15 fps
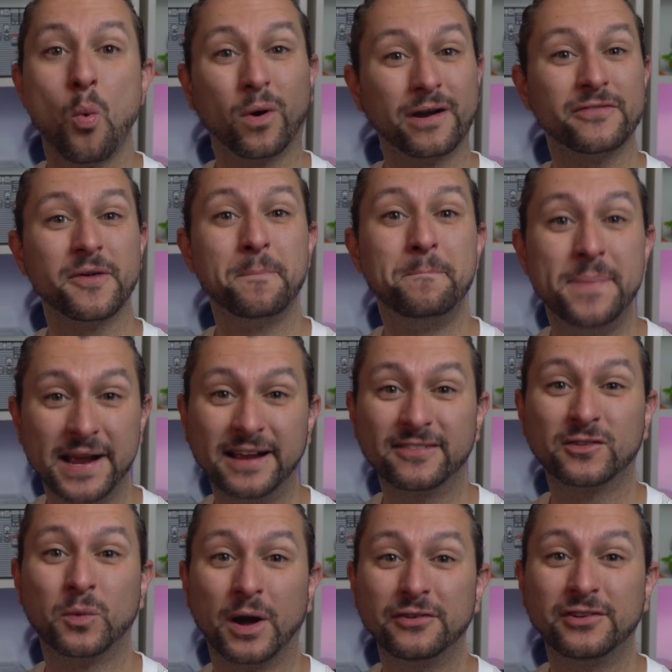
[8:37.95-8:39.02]
One of the
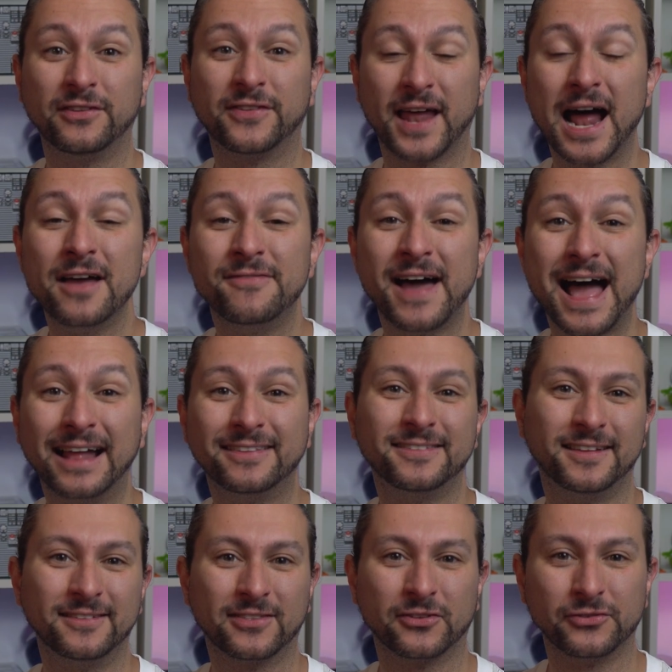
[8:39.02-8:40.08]
biggest questions that I've had
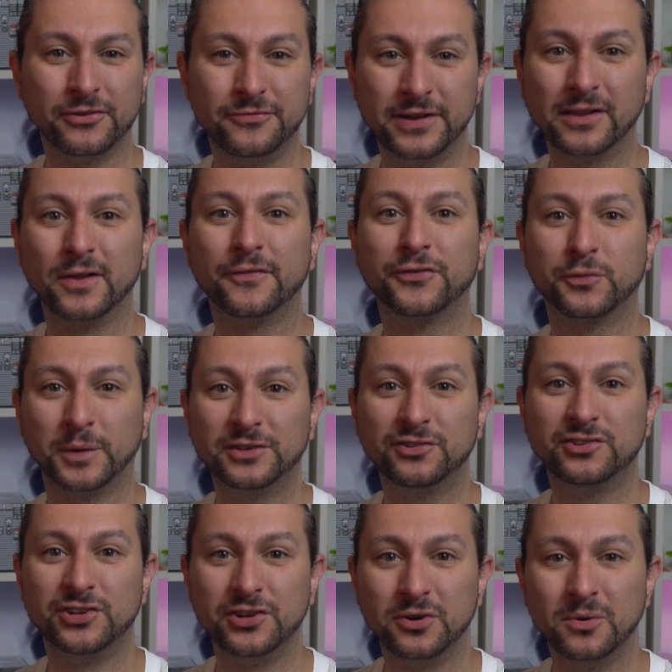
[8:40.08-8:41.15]
since the reveal of Switch
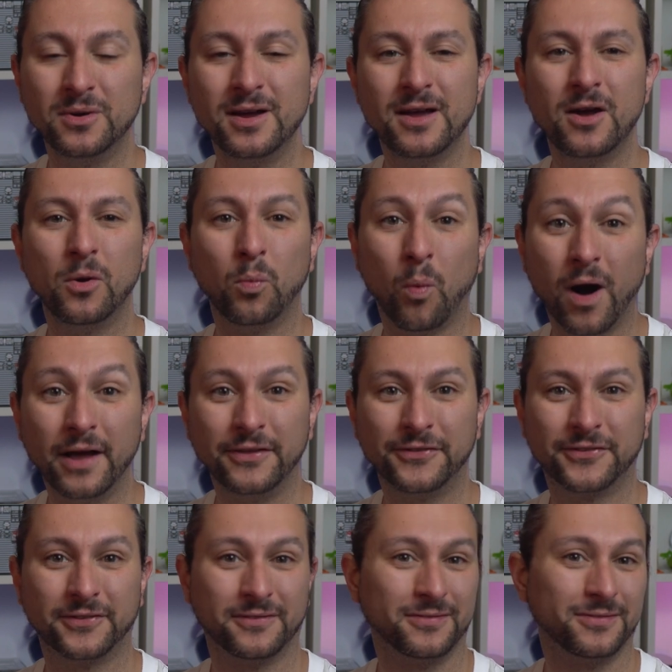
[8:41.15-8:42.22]
2 was